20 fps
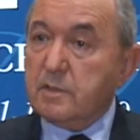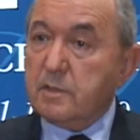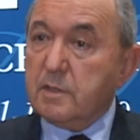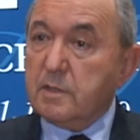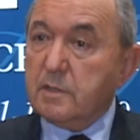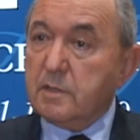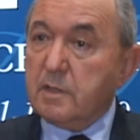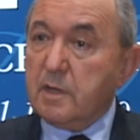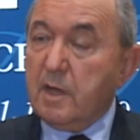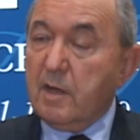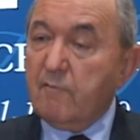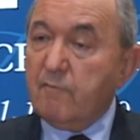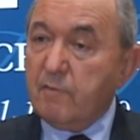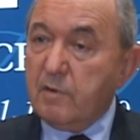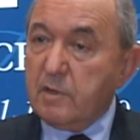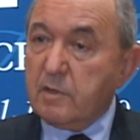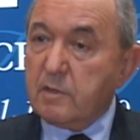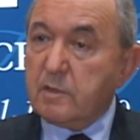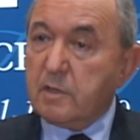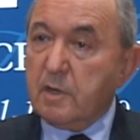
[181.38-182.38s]
that the
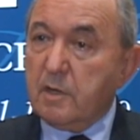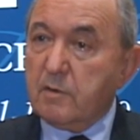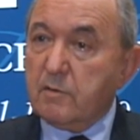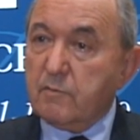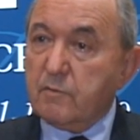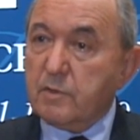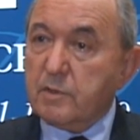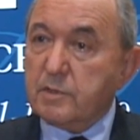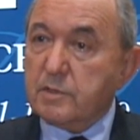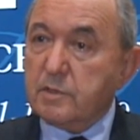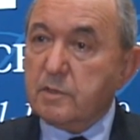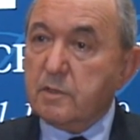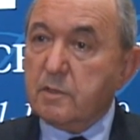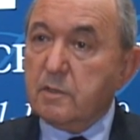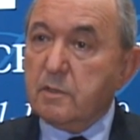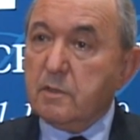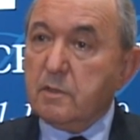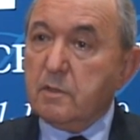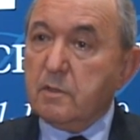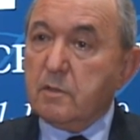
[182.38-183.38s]
African countries
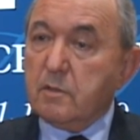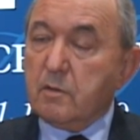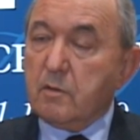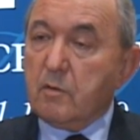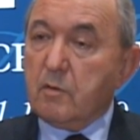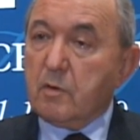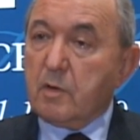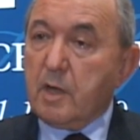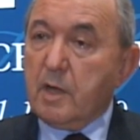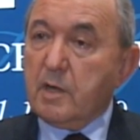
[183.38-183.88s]
are